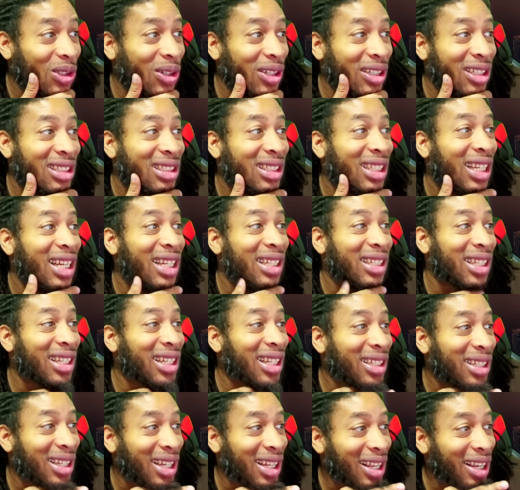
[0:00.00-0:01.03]
He said
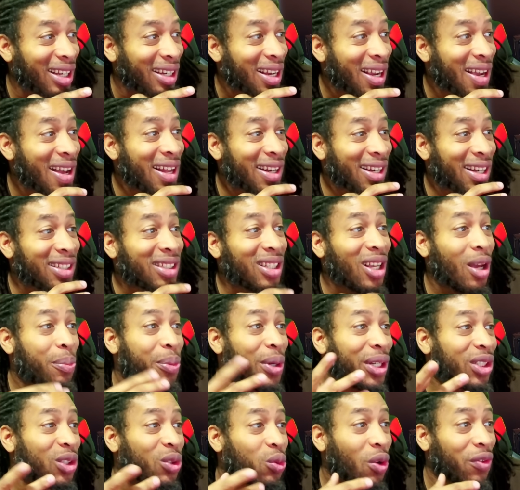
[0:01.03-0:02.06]
they say a
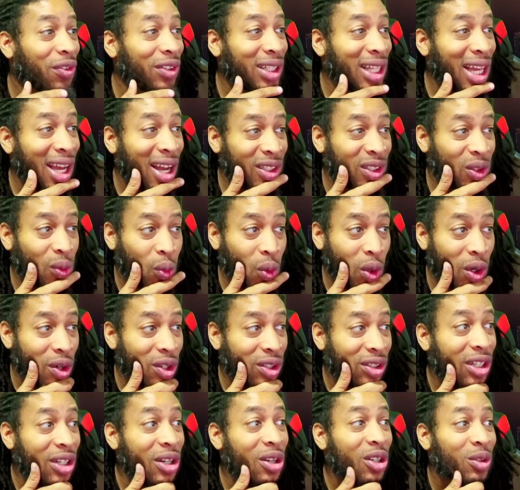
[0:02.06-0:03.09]
picture's worth 1,000
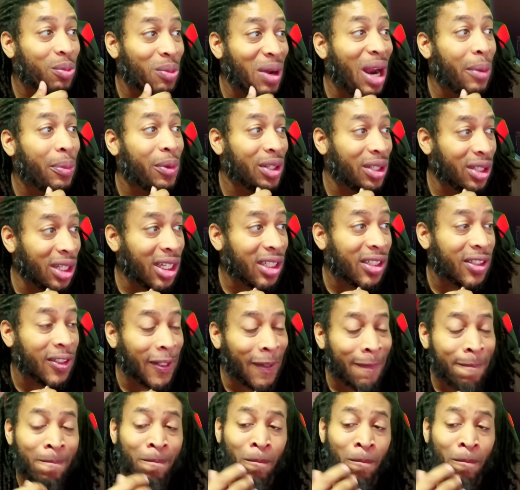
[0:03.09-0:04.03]
words. Here's my prediction.